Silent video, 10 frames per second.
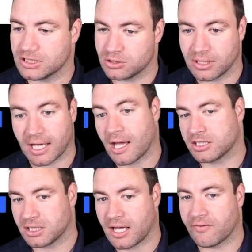Do they
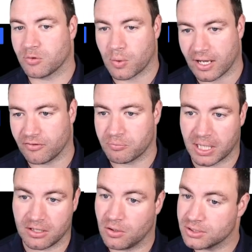actually have a way of
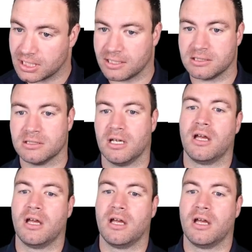being contacted?